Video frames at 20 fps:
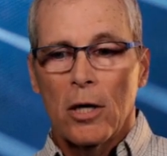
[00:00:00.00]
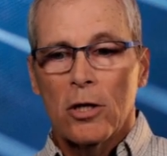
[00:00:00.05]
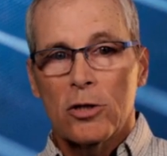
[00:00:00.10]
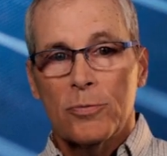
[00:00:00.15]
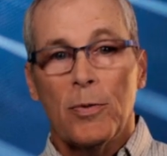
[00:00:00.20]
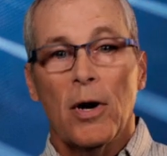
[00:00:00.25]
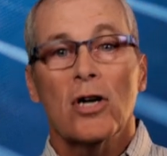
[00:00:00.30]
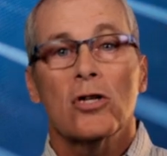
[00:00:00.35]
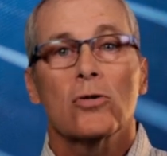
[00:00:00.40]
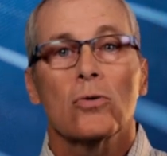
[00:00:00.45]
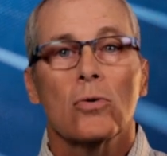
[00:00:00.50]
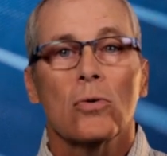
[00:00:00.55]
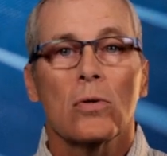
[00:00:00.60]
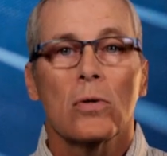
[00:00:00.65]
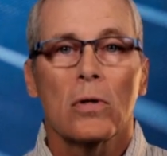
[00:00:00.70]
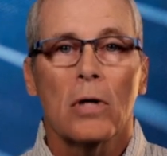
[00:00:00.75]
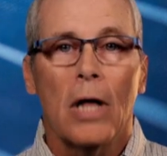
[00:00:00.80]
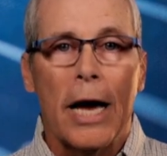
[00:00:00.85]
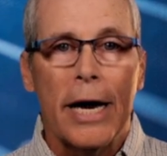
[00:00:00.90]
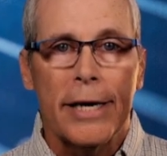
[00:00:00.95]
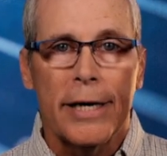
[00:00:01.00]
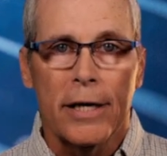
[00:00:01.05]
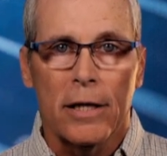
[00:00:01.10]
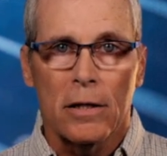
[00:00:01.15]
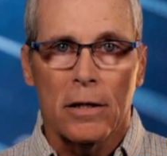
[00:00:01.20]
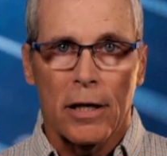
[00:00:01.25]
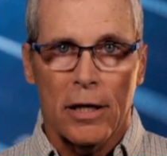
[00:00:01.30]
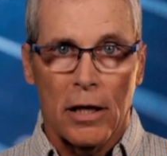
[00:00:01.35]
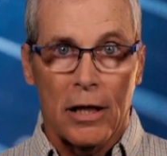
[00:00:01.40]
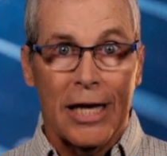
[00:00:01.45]
special
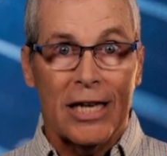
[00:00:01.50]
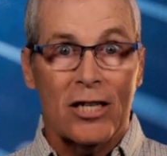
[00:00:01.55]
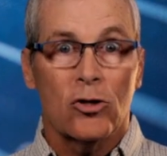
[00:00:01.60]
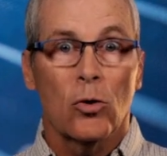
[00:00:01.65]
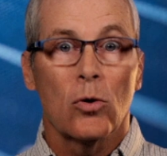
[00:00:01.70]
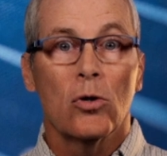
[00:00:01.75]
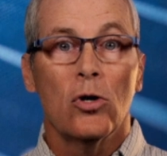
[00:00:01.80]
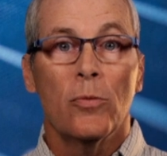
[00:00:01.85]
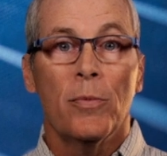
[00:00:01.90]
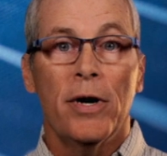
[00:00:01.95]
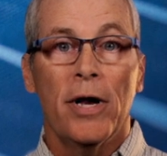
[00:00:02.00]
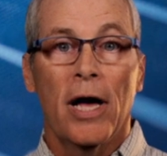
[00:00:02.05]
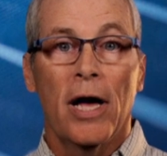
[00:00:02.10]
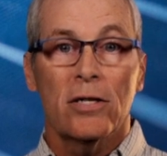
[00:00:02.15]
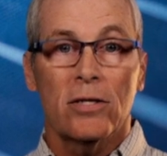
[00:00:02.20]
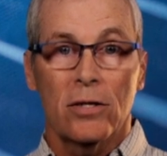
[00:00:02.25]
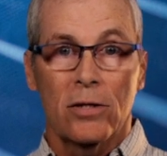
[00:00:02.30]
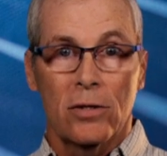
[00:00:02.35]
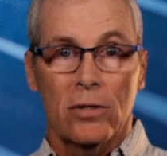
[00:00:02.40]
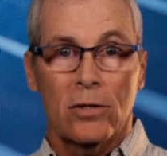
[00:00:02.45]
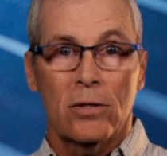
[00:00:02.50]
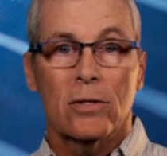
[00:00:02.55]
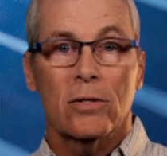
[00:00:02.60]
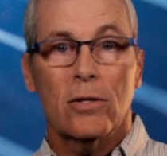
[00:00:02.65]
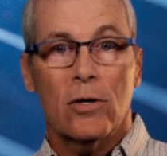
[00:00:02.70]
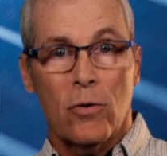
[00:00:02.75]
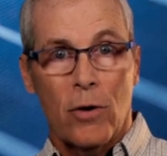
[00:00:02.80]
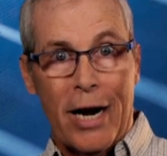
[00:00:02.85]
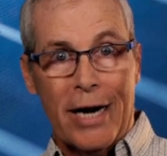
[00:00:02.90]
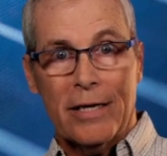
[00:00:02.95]
lighting like
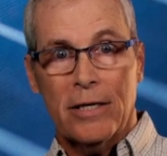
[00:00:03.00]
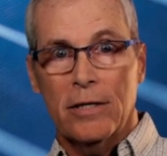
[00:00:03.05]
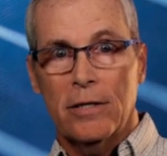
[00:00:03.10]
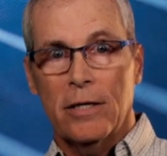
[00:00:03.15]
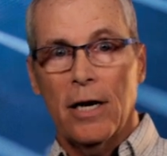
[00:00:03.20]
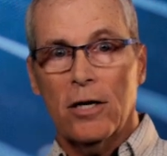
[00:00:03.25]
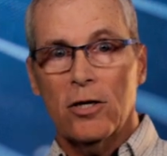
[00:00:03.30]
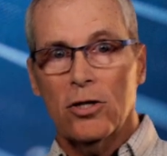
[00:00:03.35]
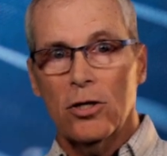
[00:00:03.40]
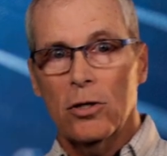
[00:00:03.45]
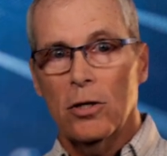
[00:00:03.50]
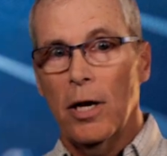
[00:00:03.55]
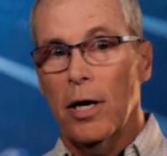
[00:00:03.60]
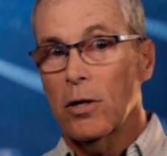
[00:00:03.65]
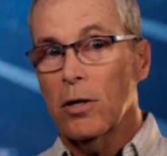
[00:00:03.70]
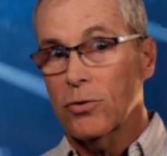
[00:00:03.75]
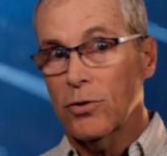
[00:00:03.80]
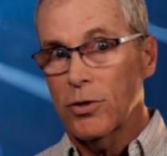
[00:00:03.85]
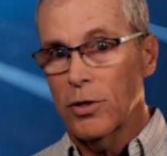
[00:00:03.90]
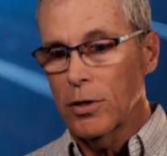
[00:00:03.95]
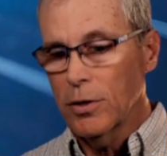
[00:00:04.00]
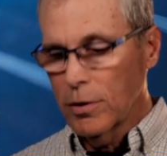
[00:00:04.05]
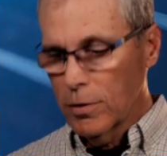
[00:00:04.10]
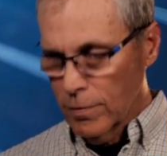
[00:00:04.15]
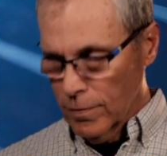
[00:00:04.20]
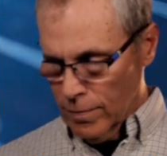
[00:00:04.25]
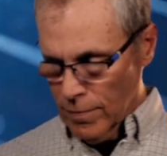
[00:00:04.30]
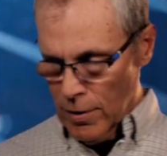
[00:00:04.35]
electroluminescence, crack detection, LCD.